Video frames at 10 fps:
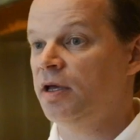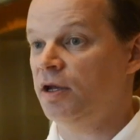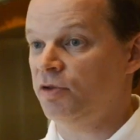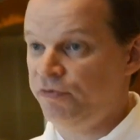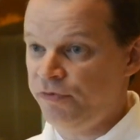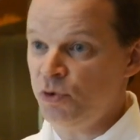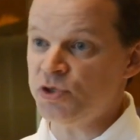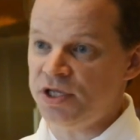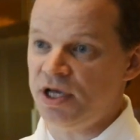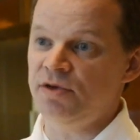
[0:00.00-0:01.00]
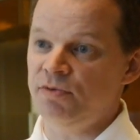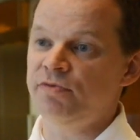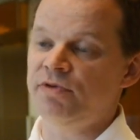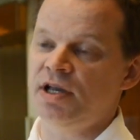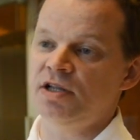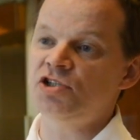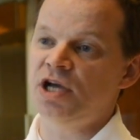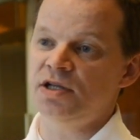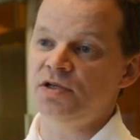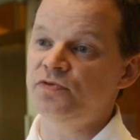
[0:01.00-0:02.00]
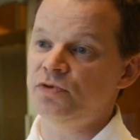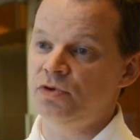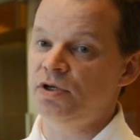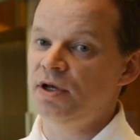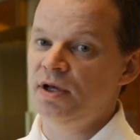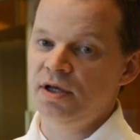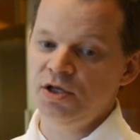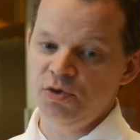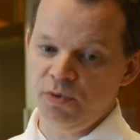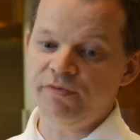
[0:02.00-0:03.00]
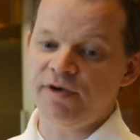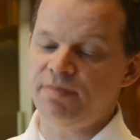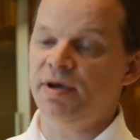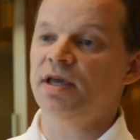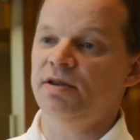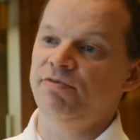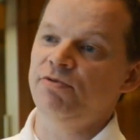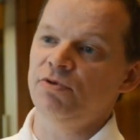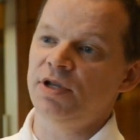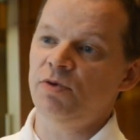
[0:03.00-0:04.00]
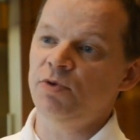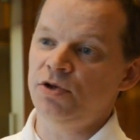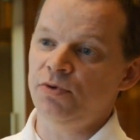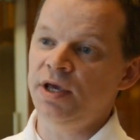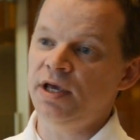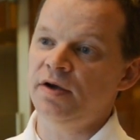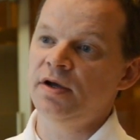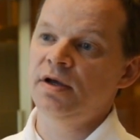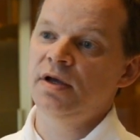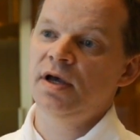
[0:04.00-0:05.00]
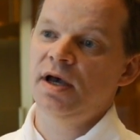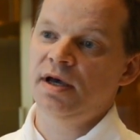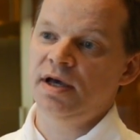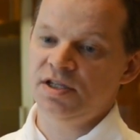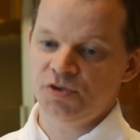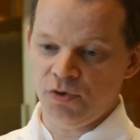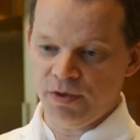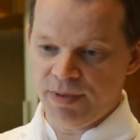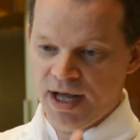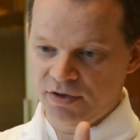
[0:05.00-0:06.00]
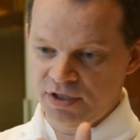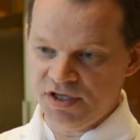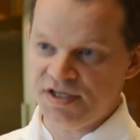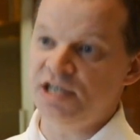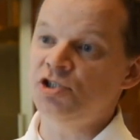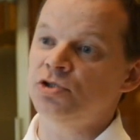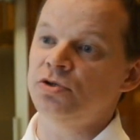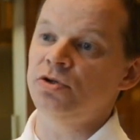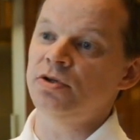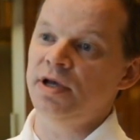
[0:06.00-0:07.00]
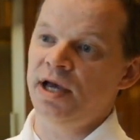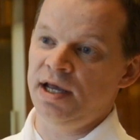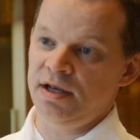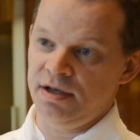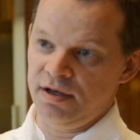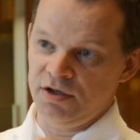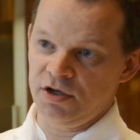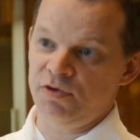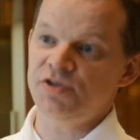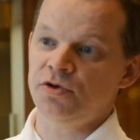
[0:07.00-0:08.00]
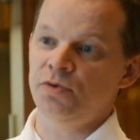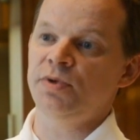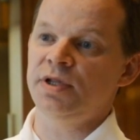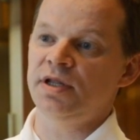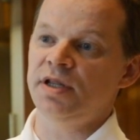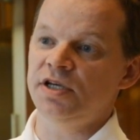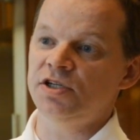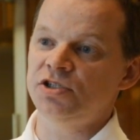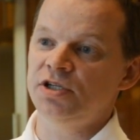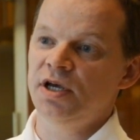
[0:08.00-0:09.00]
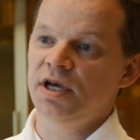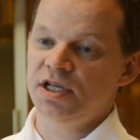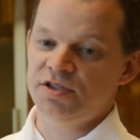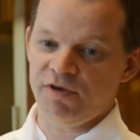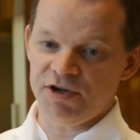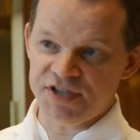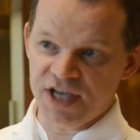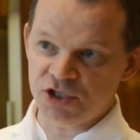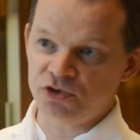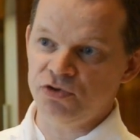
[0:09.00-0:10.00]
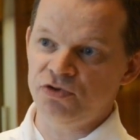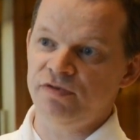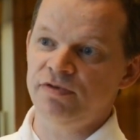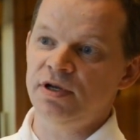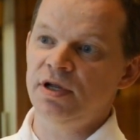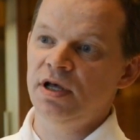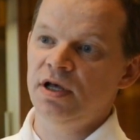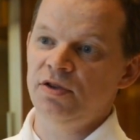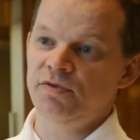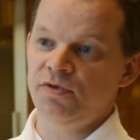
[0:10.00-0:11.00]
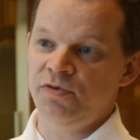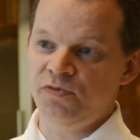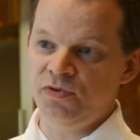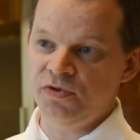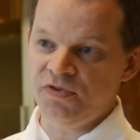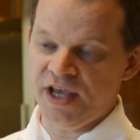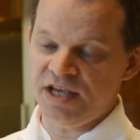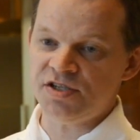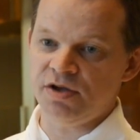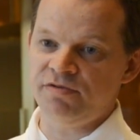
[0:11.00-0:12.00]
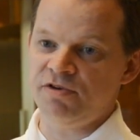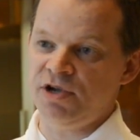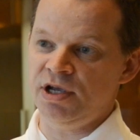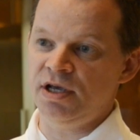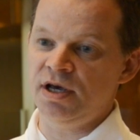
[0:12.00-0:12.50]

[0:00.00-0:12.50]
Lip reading: know, the focus that you will find in Chinese food, you will find back in the food that we do here. It's all about the essential and the critical within a dish. It's very textural driven. The tastes are very